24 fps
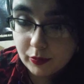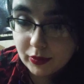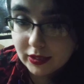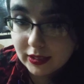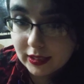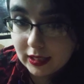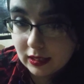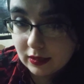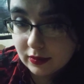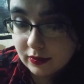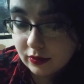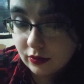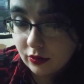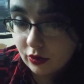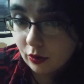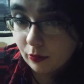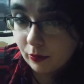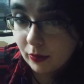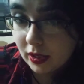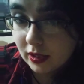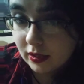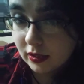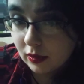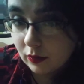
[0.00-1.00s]
be doubts in your
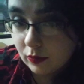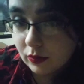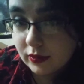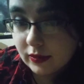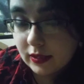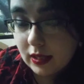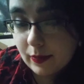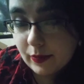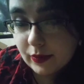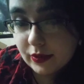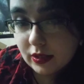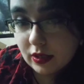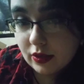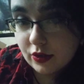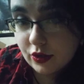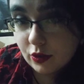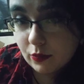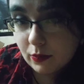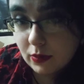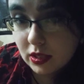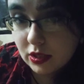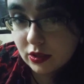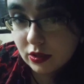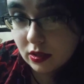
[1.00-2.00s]
mind that will sabotage your
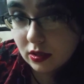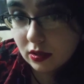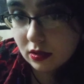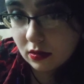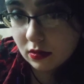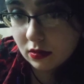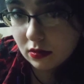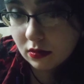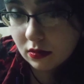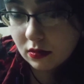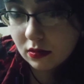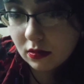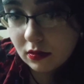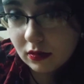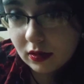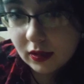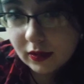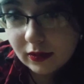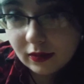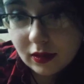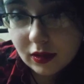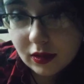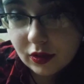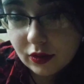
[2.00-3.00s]
magic.
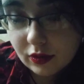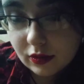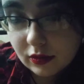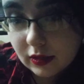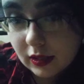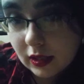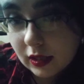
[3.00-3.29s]
That's not a good